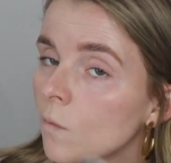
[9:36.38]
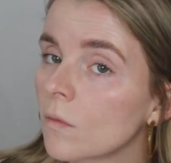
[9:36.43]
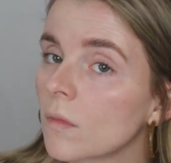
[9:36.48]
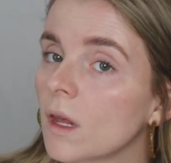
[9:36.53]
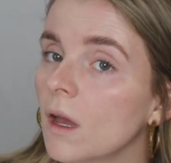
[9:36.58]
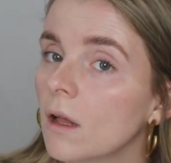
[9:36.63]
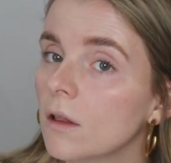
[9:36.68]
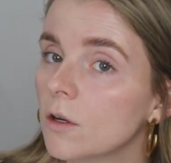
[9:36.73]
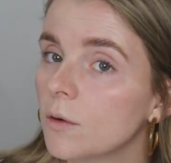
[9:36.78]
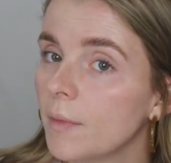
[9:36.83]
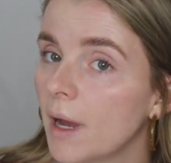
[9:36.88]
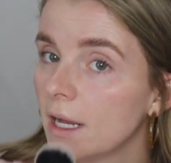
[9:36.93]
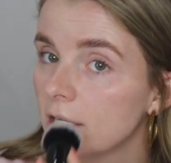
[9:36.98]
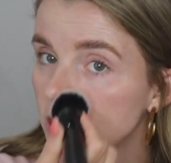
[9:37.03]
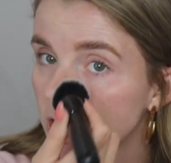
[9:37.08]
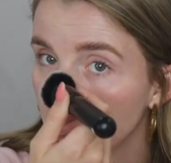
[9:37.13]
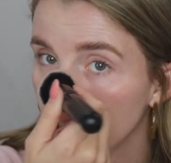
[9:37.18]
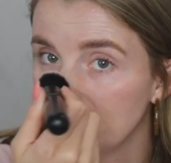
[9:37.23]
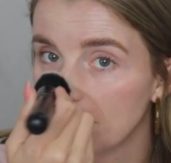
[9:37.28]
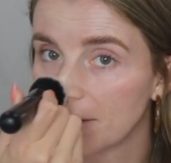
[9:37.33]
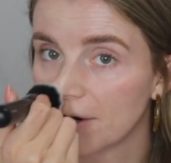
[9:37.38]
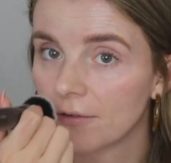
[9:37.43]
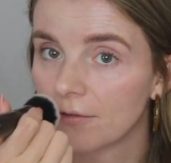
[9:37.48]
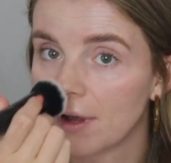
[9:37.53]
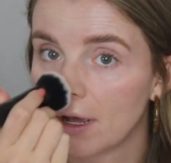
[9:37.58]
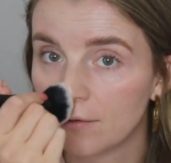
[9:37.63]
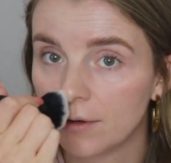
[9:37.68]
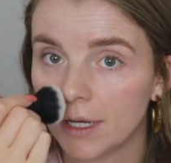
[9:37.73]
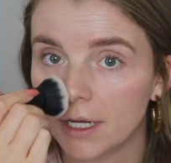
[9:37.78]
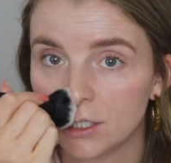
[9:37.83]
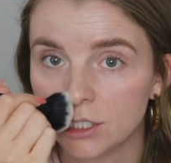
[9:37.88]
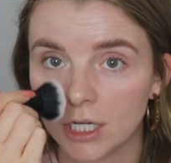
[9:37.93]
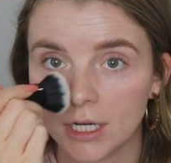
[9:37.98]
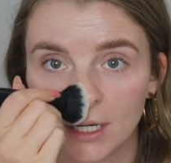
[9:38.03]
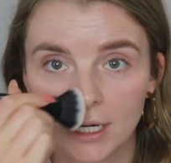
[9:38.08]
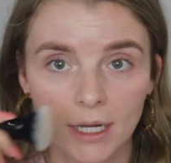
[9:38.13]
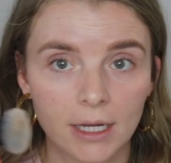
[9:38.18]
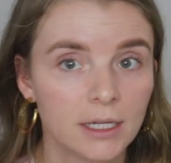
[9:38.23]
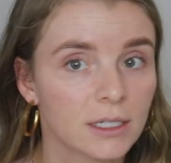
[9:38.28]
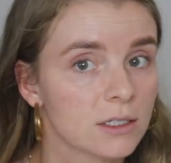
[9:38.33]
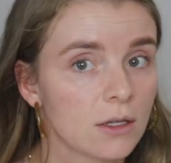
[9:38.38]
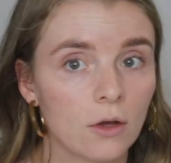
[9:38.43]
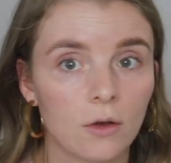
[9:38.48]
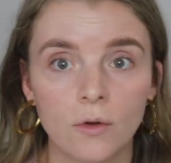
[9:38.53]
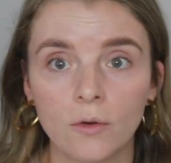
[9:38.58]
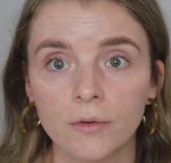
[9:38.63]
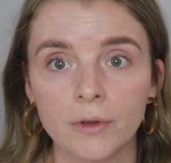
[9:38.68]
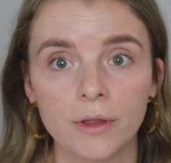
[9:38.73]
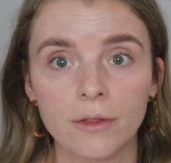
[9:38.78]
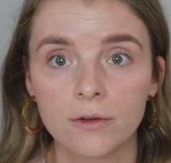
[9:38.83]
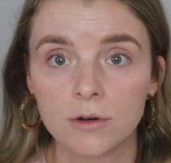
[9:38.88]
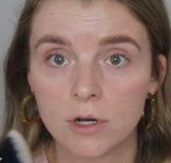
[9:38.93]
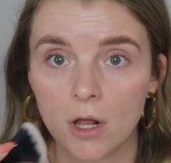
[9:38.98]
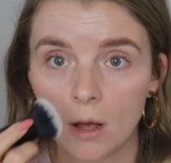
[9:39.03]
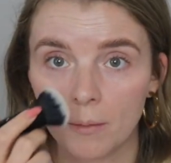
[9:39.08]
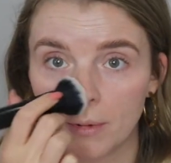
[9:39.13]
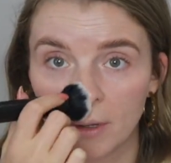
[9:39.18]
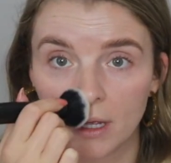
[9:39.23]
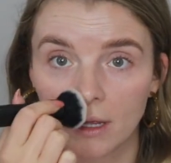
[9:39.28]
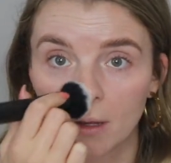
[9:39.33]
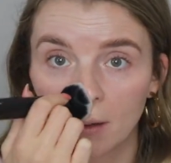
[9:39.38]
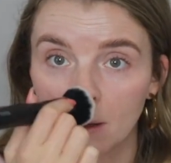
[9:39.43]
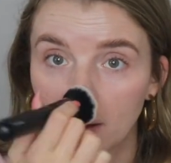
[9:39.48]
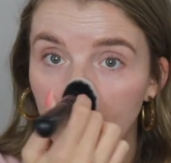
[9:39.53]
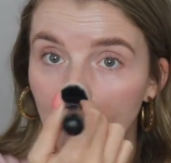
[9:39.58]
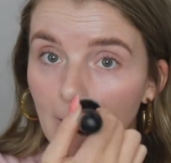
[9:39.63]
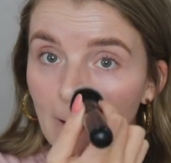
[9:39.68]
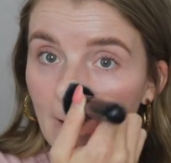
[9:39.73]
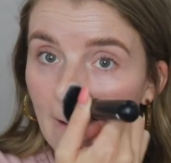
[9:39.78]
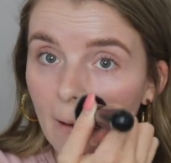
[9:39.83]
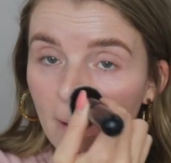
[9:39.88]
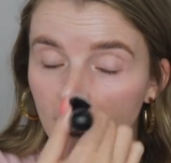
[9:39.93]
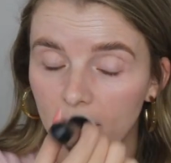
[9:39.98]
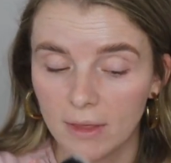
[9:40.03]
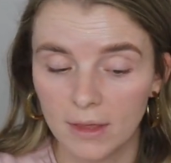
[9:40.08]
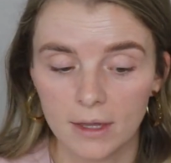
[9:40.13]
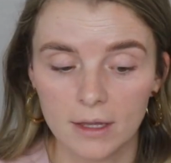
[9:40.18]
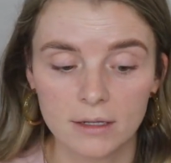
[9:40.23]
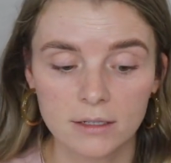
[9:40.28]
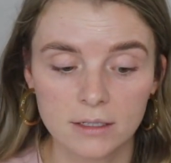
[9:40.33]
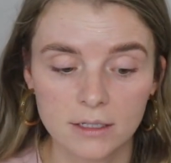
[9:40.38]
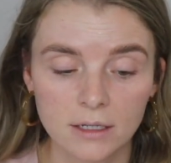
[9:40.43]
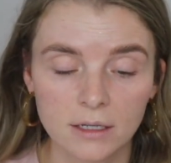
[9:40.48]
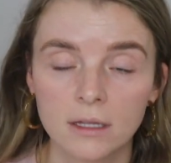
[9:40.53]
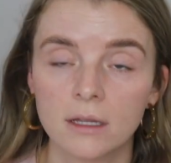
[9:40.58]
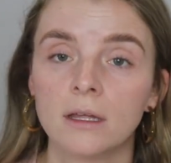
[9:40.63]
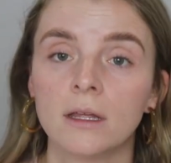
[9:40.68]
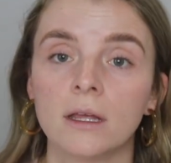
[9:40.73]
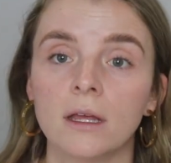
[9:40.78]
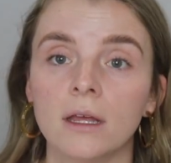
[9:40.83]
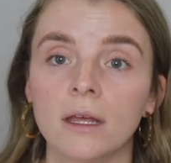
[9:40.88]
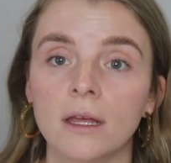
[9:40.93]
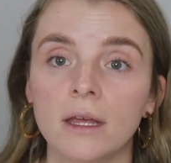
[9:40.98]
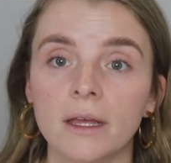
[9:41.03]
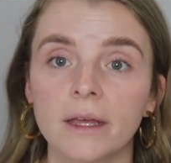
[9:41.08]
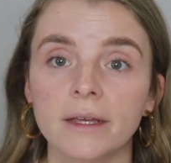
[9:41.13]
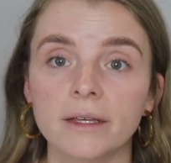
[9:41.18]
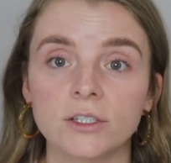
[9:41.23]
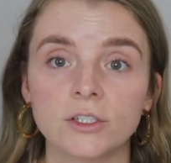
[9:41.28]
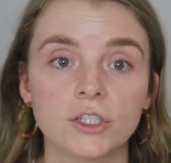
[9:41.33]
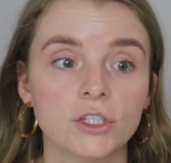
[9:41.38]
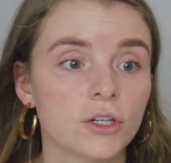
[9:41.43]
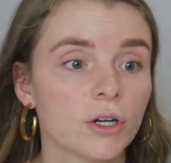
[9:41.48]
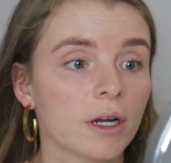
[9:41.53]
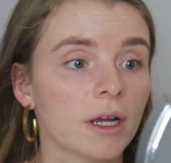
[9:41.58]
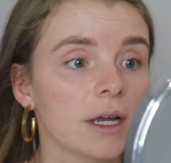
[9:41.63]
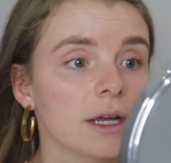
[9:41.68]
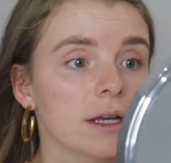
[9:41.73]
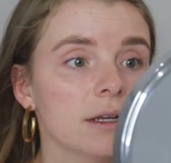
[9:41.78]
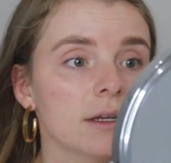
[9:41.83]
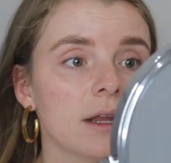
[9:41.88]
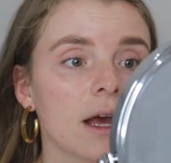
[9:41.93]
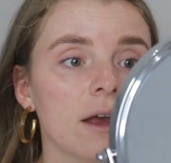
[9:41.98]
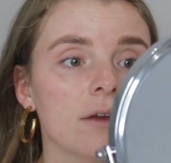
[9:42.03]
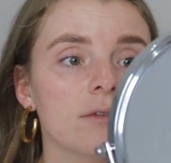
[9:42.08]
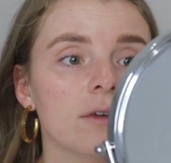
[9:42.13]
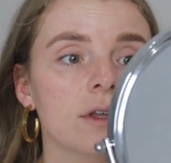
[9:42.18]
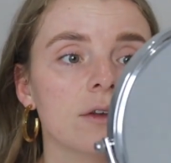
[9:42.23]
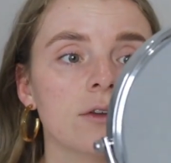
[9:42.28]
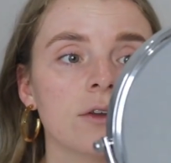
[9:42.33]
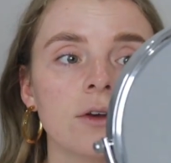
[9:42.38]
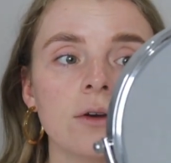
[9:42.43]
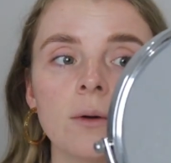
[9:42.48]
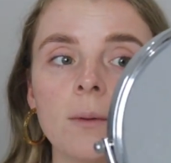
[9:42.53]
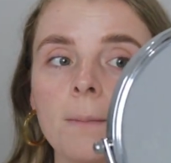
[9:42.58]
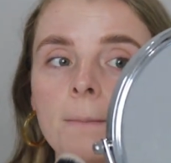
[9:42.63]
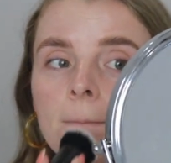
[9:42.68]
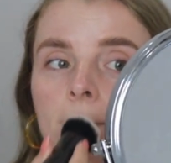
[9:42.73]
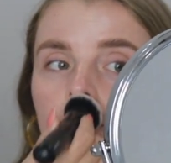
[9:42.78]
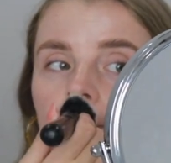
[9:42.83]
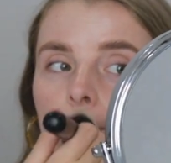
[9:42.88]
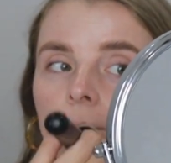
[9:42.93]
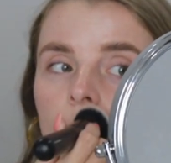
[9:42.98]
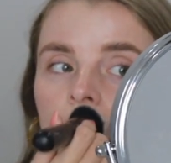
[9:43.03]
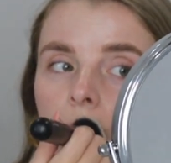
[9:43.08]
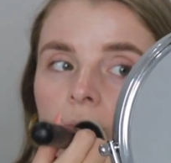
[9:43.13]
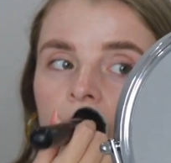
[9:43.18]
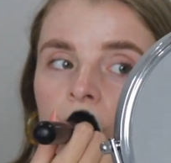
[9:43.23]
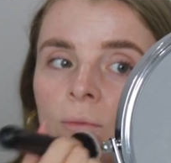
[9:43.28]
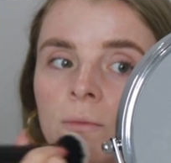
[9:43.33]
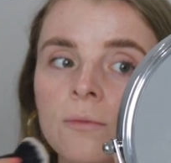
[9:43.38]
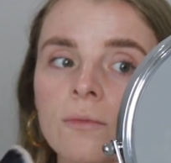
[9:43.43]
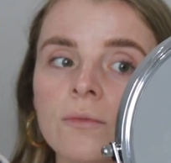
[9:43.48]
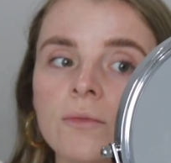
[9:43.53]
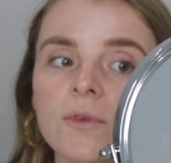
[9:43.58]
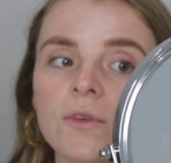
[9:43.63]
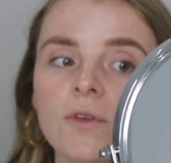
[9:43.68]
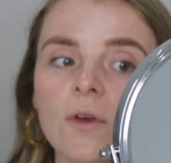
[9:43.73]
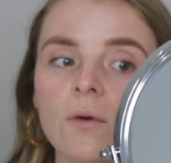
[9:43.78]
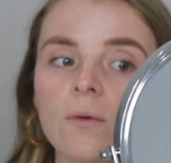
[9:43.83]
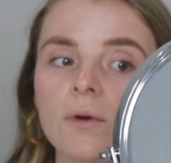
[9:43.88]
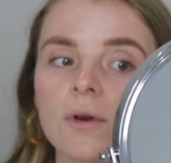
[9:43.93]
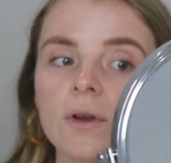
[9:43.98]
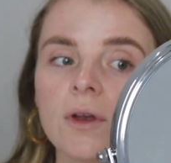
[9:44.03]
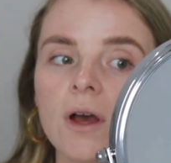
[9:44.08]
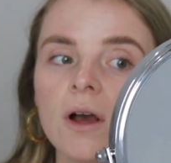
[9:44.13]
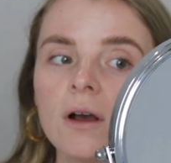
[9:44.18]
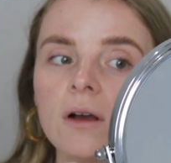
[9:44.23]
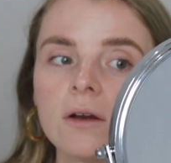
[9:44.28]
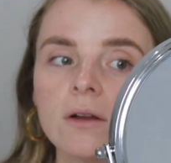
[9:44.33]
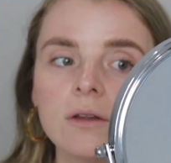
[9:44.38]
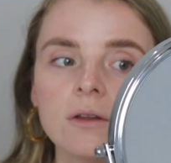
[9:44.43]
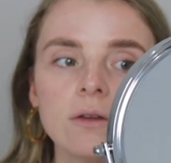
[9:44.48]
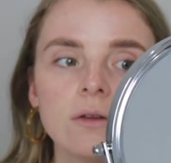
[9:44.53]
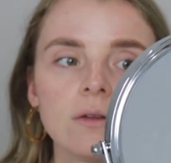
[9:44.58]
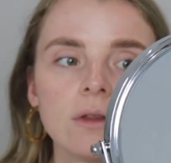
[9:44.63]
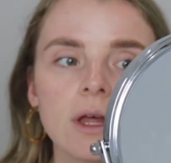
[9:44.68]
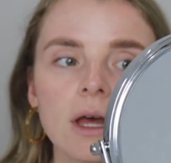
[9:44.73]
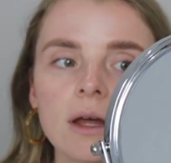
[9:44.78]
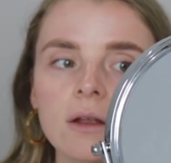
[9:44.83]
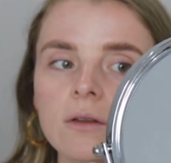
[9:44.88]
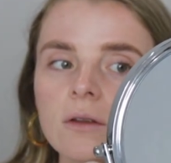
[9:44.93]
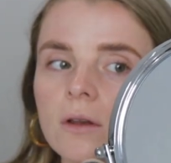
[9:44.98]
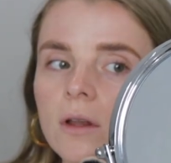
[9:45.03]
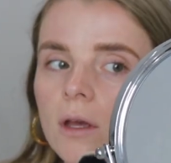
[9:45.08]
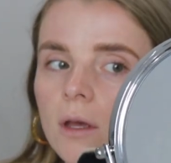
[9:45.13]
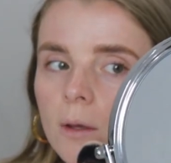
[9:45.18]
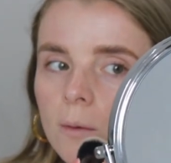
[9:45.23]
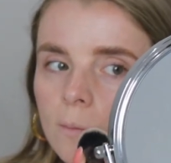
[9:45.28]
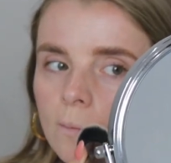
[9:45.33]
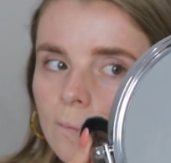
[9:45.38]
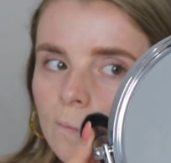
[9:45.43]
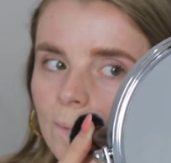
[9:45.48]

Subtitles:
Color matching your foundation is a whole other topic that is tricky to dive into. So we're not going to do that today.